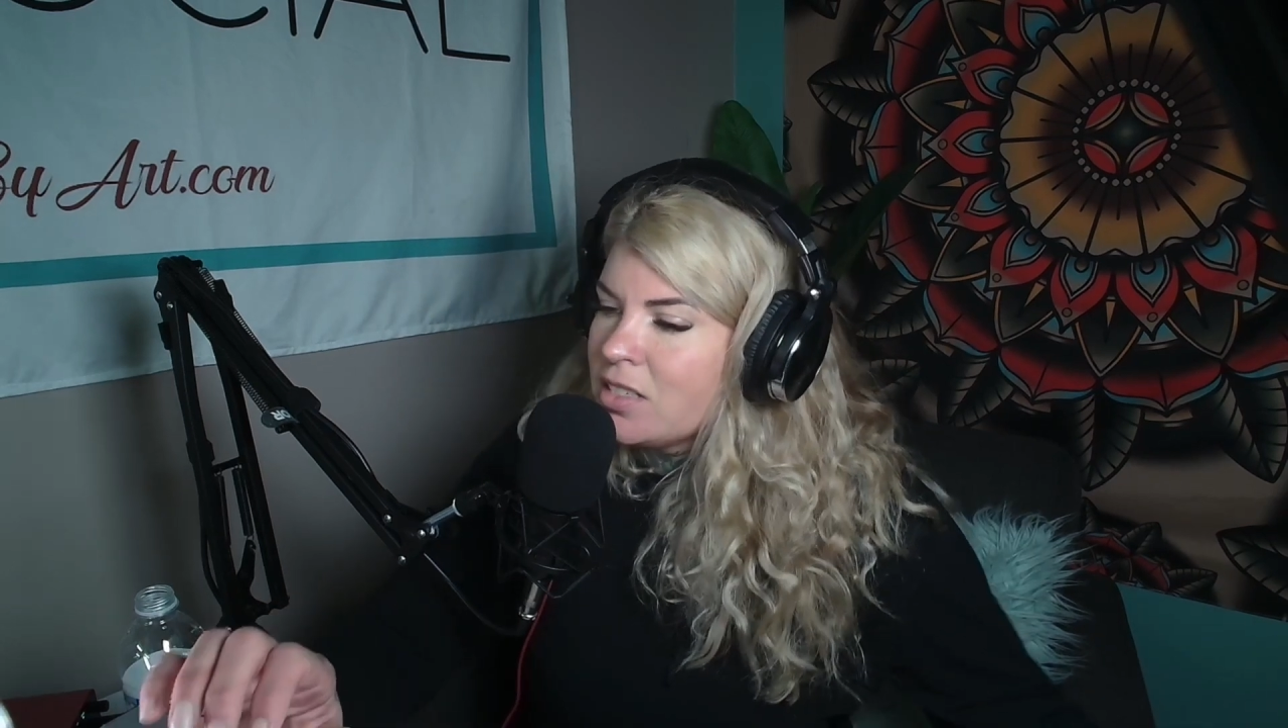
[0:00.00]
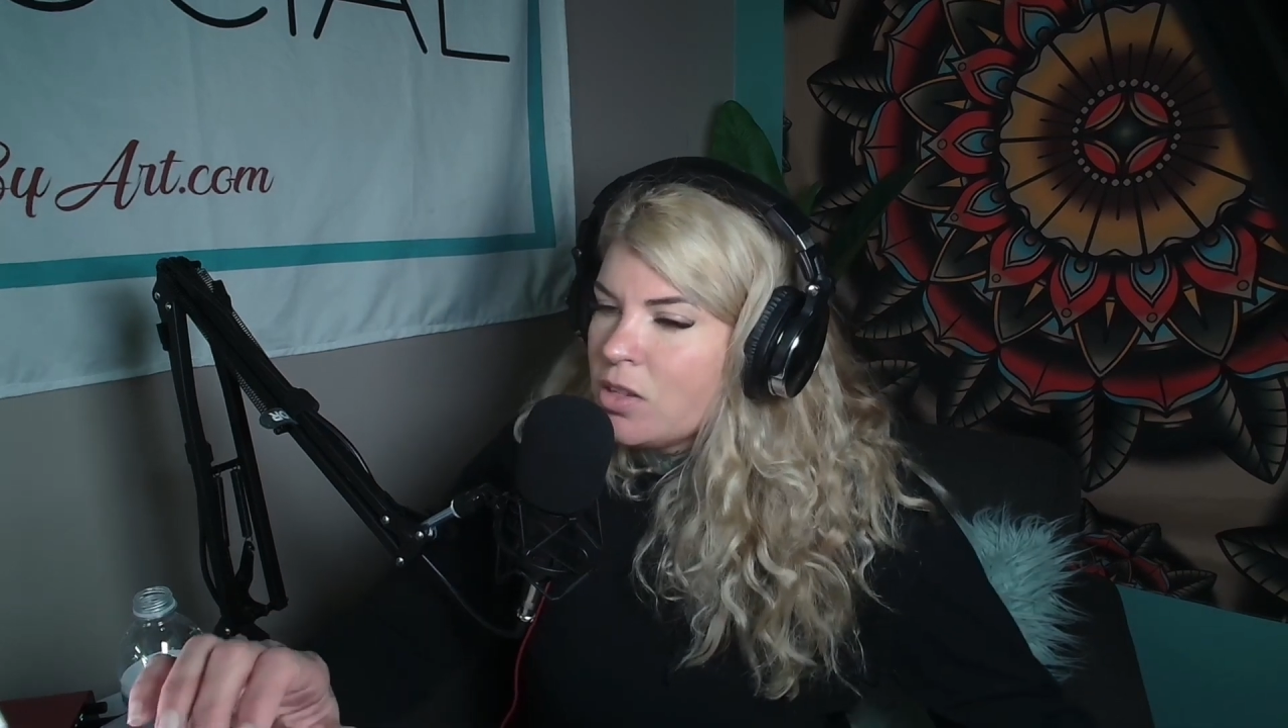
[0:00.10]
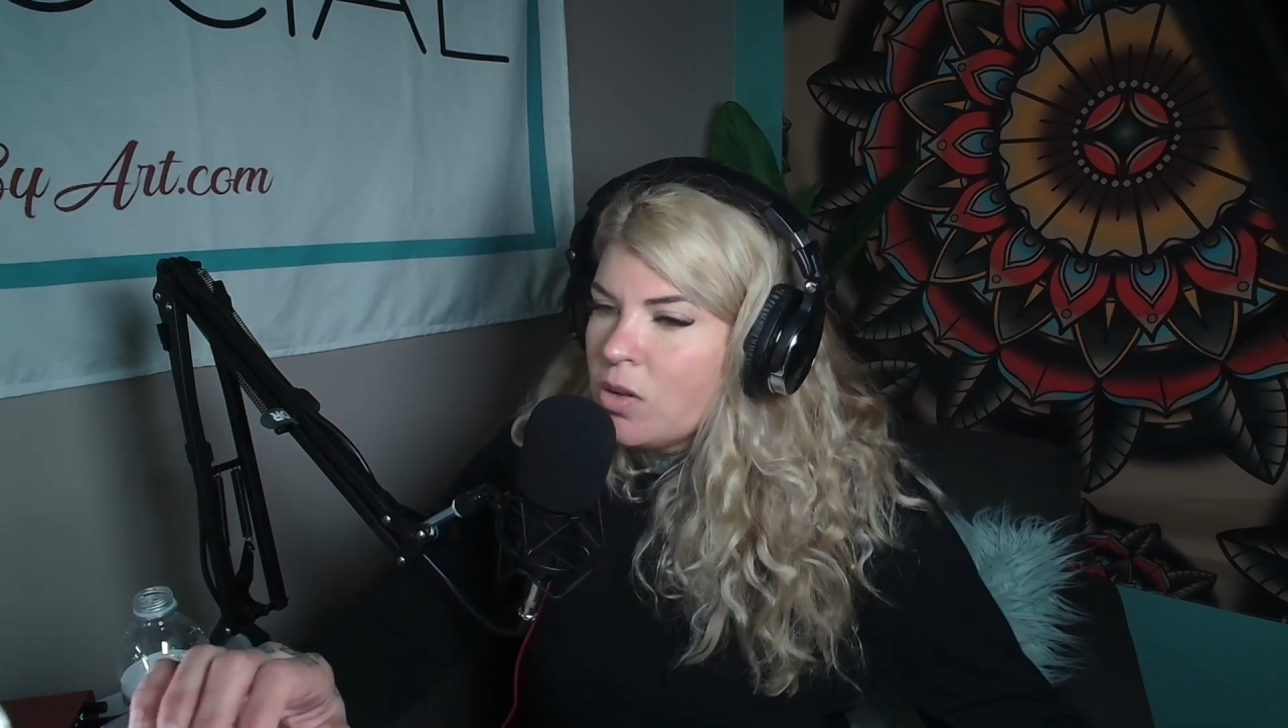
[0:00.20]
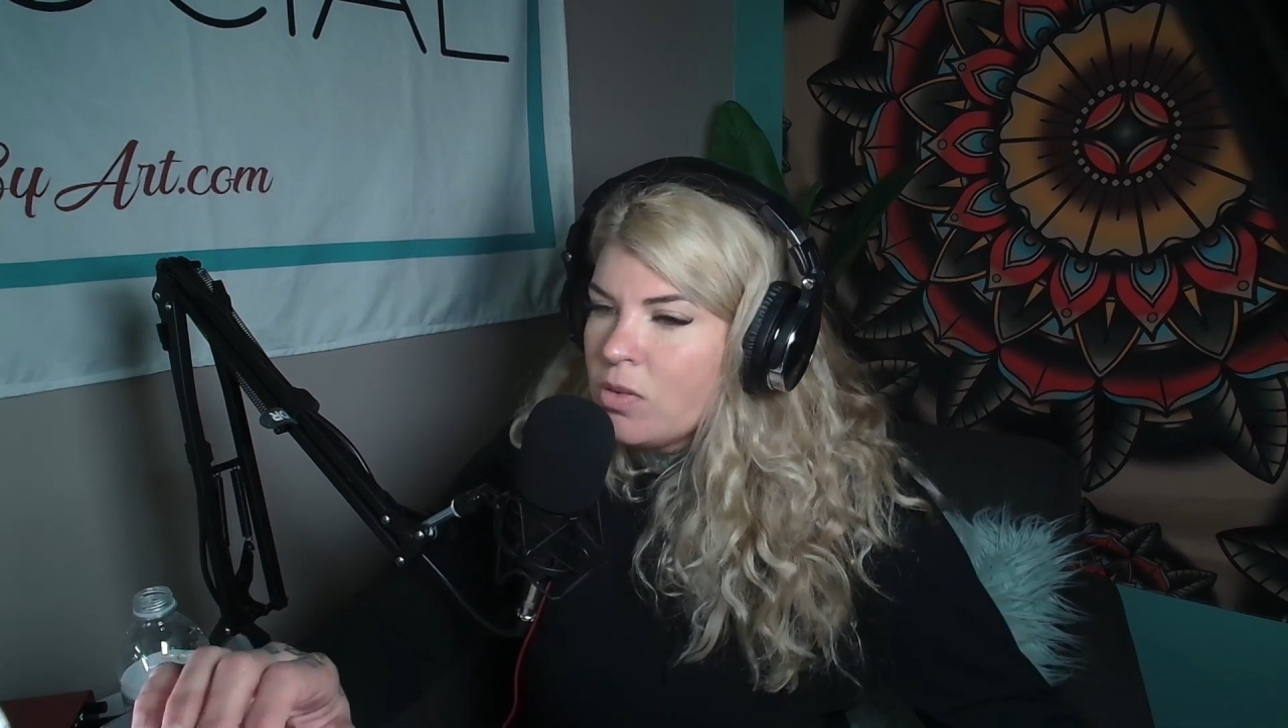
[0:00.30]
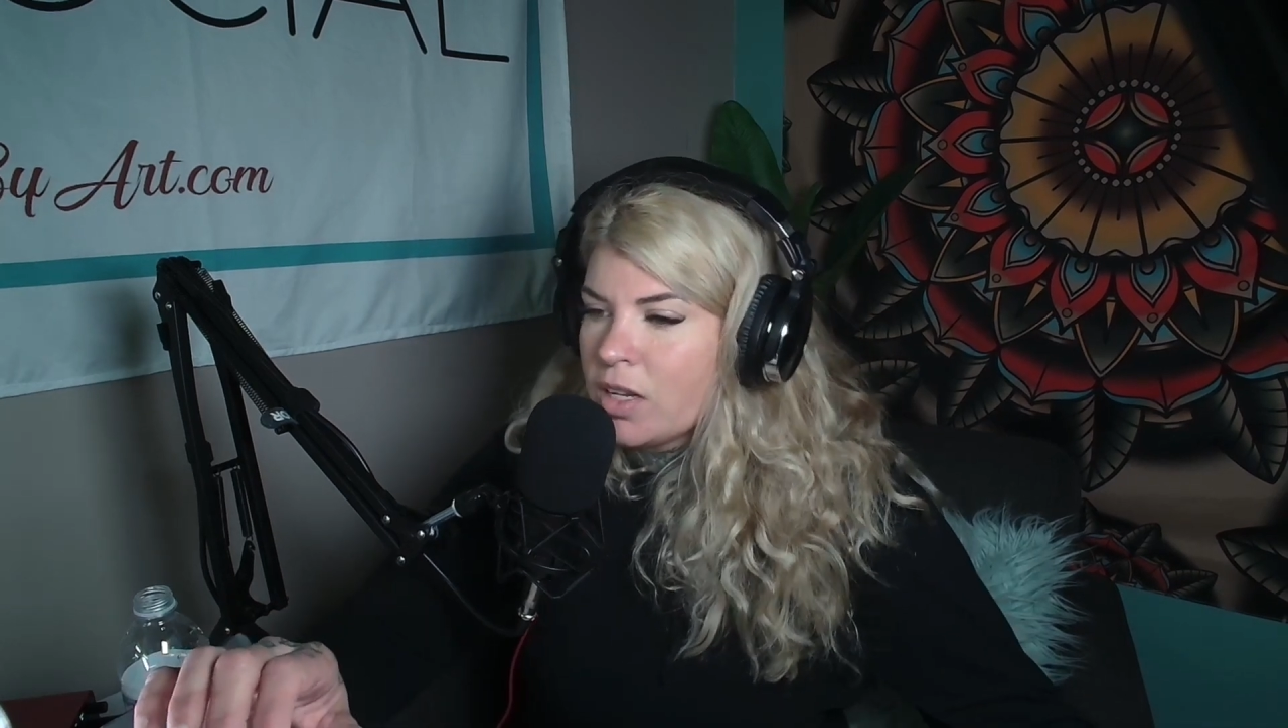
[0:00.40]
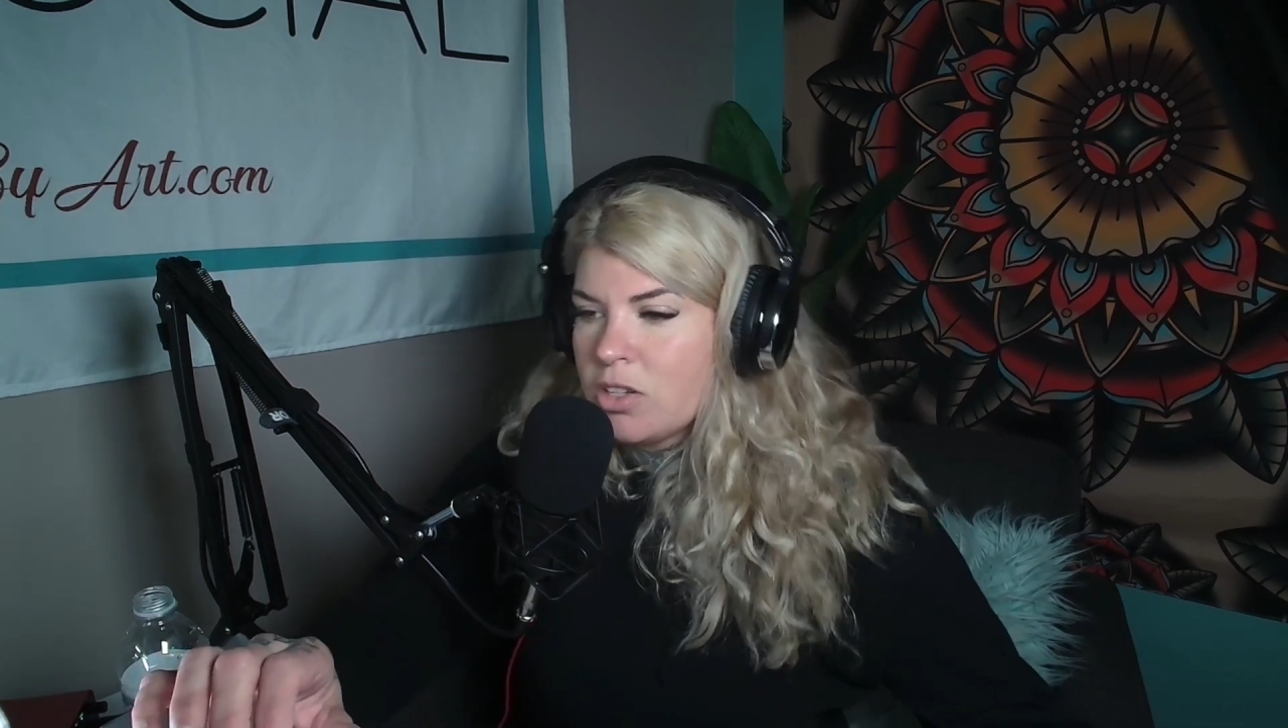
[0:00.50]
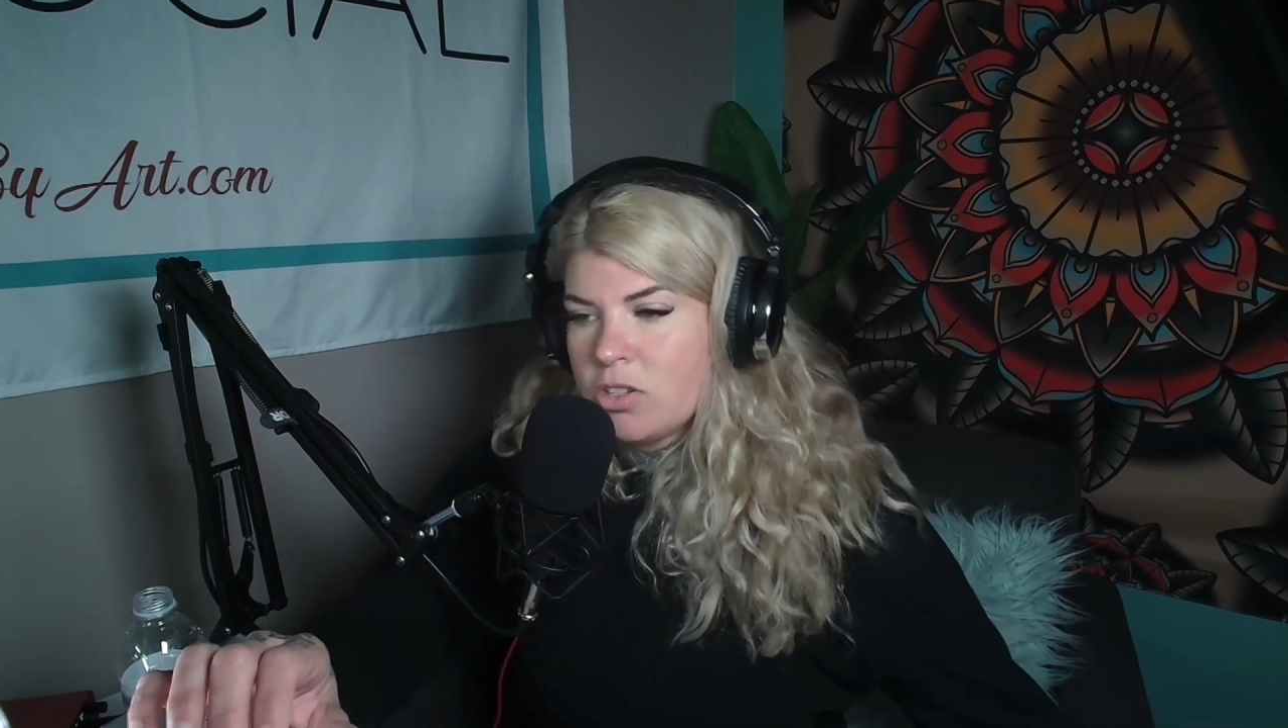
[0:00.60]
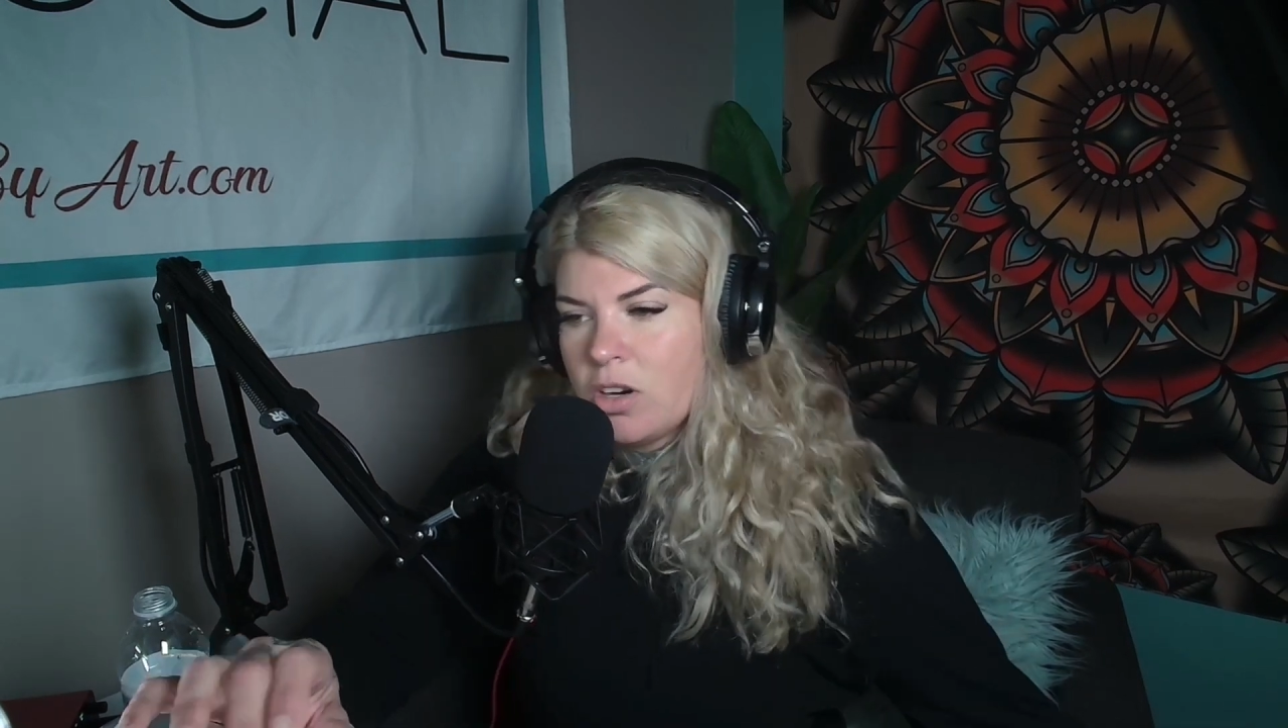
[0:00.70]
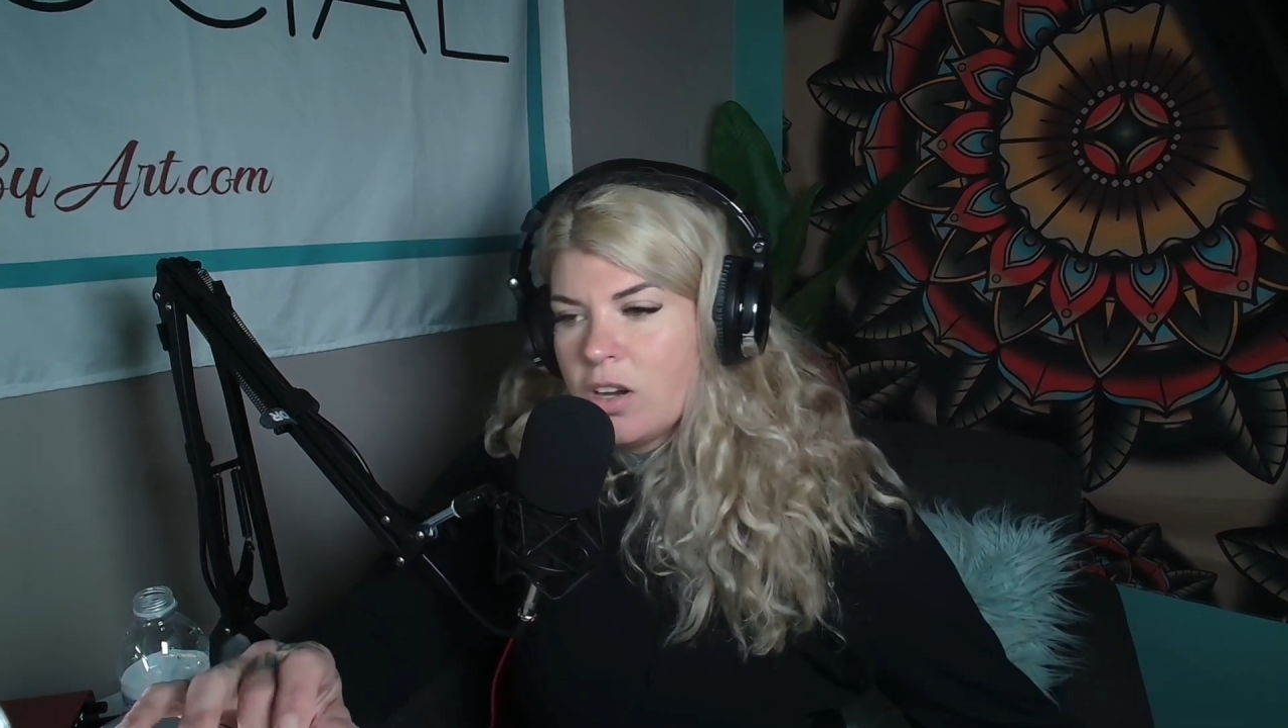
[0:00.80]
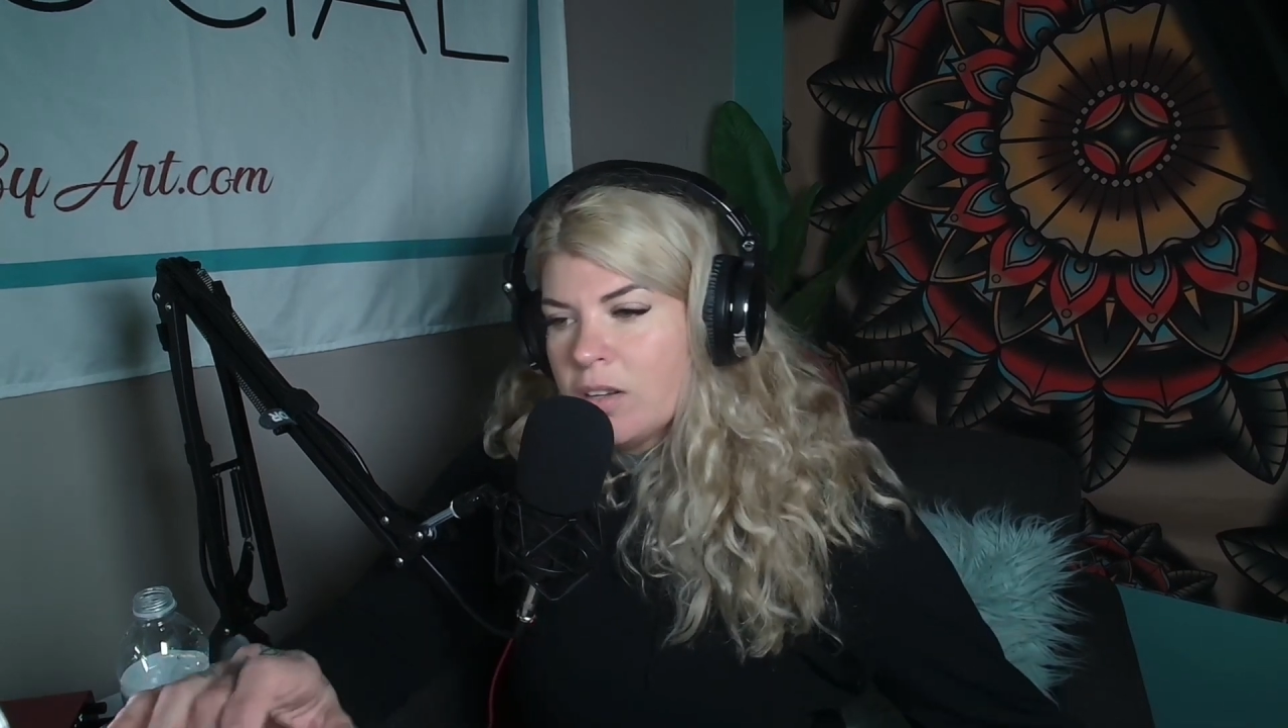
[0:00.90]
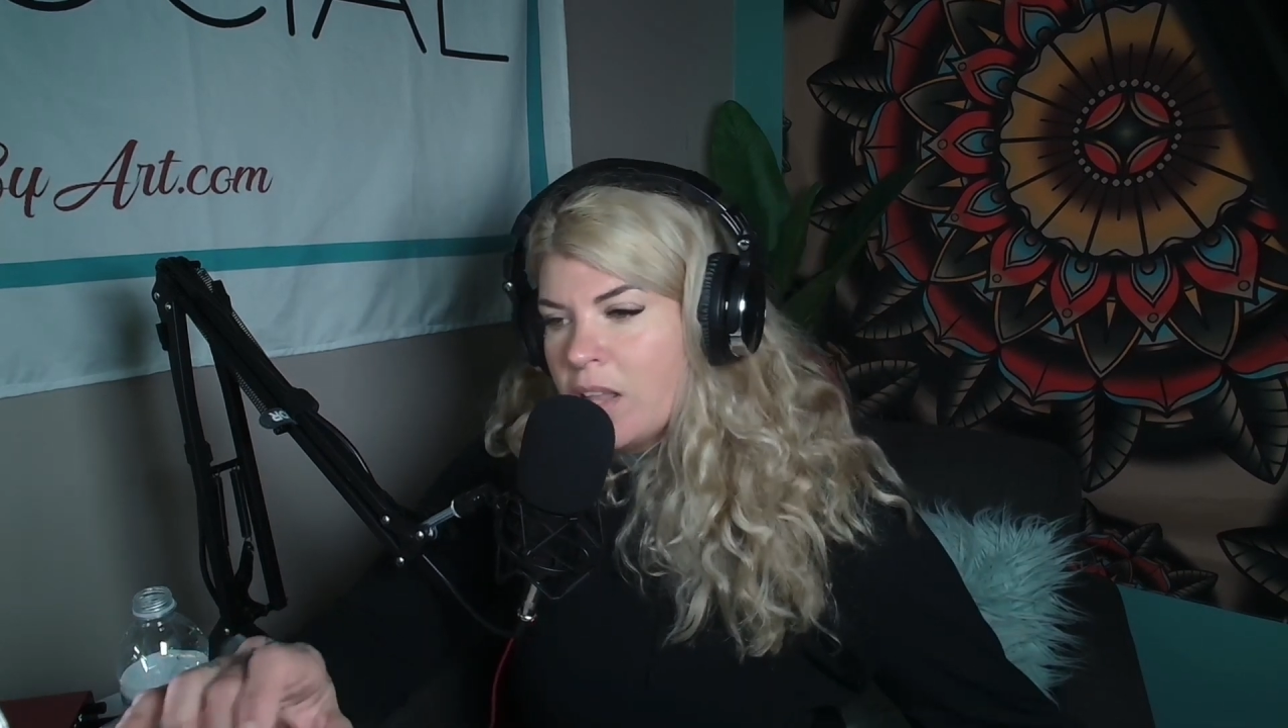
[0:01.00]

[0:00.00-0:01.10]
so fucking strong.